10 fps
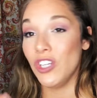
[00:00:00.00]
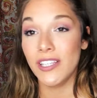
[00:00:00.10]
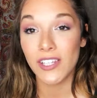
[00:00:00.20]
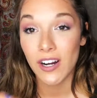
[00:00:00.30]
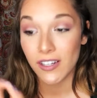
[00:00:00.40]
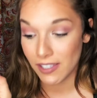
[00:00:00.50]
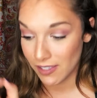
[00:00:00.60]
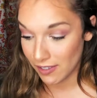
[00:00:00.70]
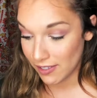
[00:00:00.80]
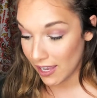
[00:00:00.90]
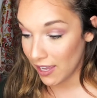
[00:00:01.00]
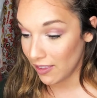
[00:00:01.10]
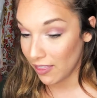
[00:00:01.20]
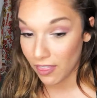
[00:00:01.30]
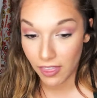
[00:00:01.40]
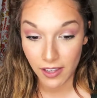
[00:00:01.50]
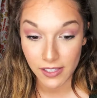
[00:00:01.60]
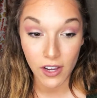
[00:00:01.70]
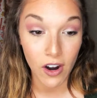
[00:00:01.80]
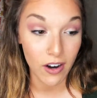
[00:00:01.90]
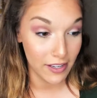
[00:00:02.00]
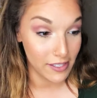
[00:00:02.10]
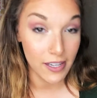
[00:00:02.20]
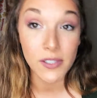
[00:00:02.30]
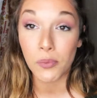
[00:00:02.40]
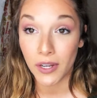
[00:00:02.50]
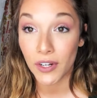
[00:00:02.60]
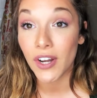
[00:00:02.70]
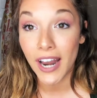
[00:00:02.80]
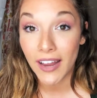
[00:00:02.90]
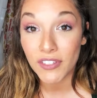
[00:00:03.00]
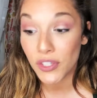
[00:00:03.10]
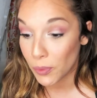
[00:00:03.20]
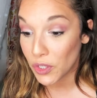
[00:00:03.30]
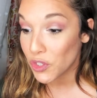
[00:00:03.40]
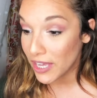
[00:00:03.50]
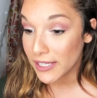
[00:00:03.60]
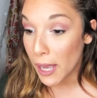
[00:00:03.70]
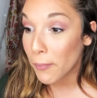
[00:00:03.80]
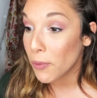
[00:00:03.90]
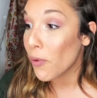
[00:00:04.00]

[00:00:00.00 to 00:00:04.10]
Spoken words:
she starts saying the things that Cardi says, we are gonna have to switch things up.